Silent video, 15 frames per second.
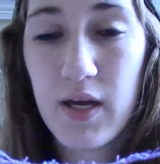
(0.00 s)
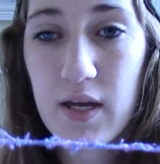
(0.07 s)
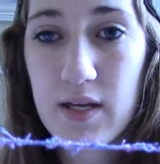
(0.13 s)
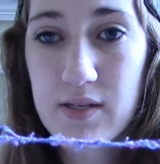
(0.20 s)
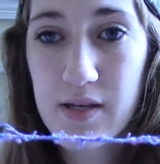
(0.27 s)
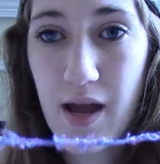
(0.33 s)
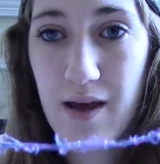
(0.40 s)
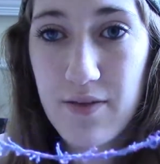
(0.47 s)

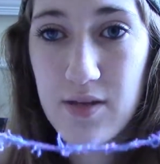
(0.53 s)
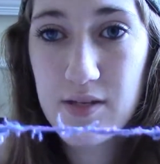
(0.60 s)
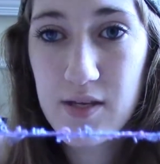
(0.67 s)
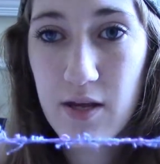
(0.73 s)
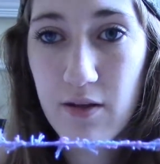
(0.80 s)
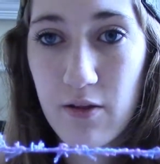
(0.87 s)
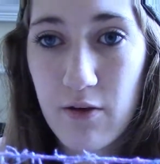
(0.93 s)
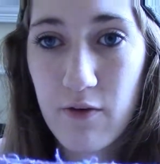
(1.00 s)
it's got these,
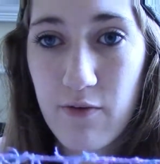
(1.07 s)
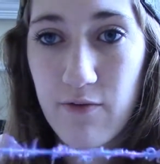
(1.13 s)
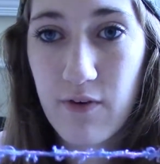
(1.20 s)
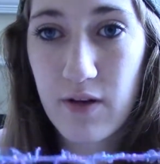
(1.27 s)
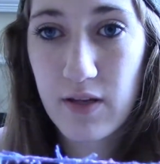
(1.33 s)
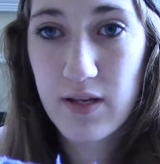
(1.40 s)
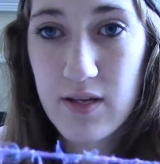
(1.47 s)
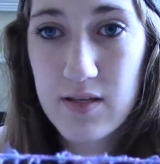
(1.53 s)
like, little
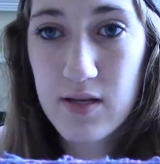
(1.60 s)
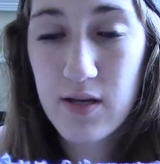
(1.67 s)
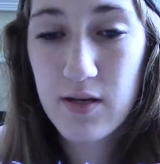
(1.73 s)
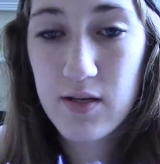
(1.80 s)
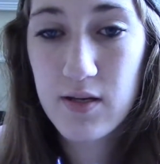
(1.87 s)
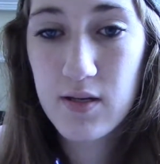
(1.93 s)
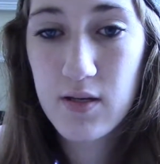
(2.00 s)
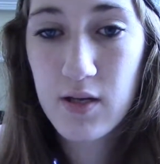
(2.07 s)
frillies on
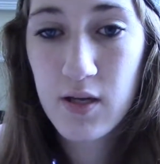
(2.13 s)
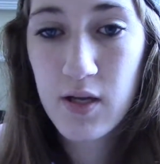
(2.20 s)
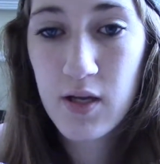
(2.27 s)
it.